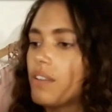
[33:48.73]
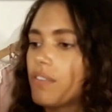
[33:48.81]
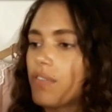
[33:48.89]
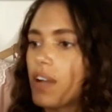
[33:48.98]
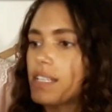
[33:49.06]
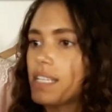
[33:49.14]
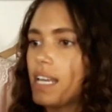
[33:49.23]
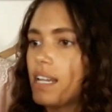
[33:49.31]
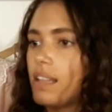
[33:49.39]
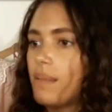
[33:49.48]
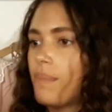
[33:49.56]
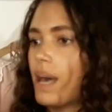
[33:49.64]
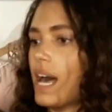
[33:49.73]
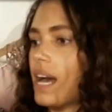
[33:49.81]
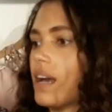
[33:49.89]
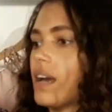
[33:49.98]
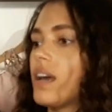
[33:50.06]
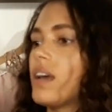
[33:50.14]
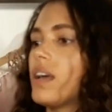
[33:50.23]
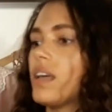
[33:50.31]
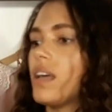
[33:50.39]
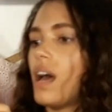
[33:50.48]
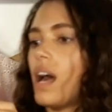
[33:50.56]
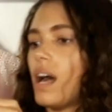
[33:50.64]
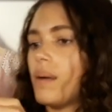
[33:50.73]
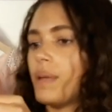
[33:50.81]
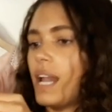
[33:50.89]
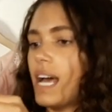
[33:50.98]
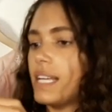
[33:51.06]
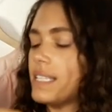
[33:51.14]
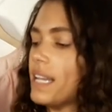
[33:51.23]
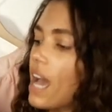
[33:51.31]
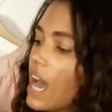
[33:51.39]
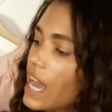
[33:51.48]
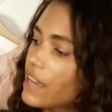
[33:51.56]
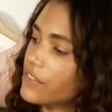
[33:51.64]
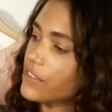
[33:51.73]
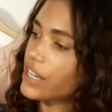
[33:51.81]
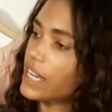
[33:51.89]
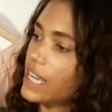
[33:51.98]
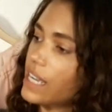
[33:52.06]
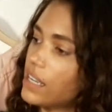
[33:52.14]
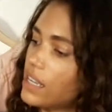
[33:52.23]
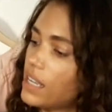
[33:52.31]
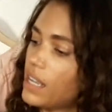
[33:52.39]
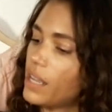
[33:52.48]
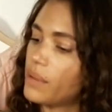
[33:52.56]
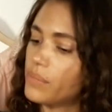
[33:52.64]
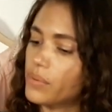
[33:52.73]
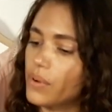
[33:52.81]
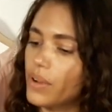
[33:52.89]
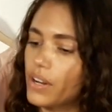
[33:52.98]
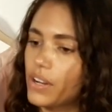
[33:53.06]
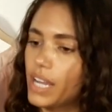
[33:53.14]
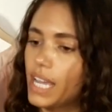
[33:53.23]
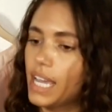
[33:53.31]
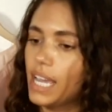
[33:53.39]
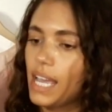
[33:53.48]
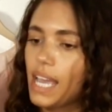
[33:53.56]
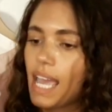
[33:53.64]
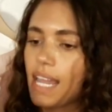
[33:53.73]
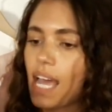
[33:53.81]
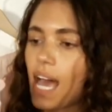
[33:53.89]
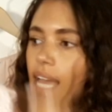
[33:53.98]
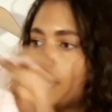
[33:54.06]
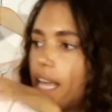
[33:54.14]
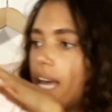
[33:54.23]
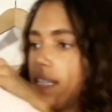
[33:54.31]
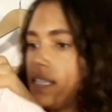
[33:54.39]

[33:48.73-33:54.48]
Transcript: the front and in the back. It has an ivory embroidery and eyelet